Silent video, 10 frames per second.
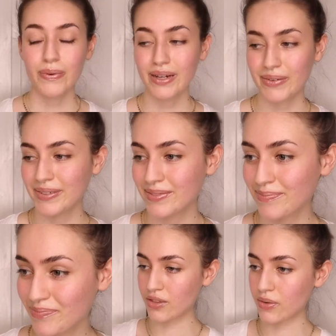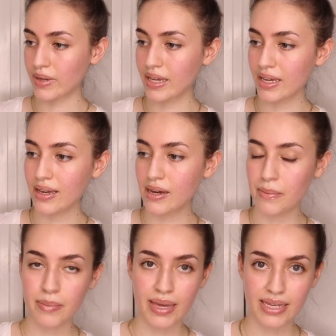Wow. 3
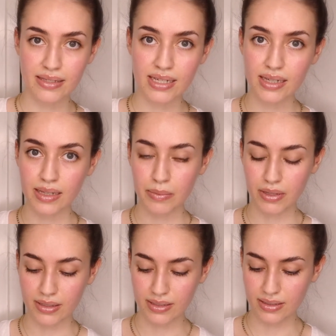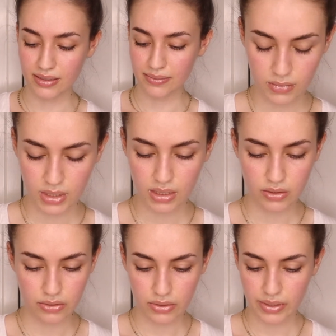amazing lip glosses. I
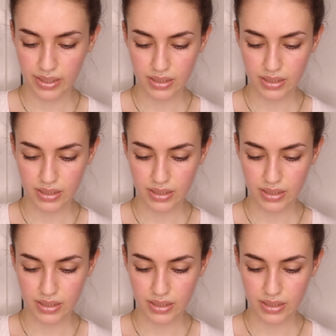don't know how to